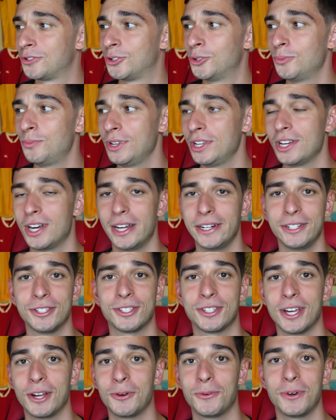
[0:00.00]
to be
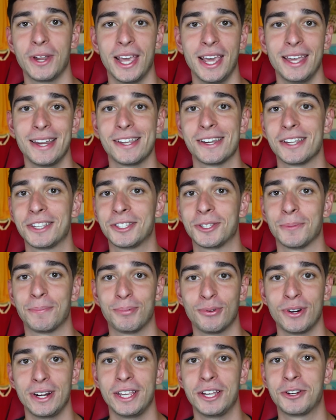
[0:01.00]
honest, I don't hate it. It's a
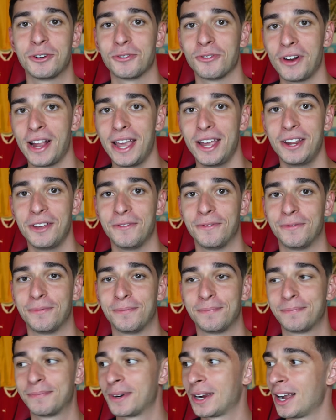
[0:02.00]
pretty creative
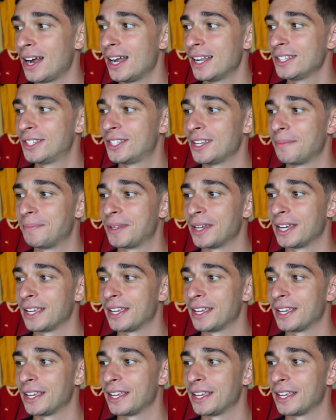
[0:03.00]
concept, I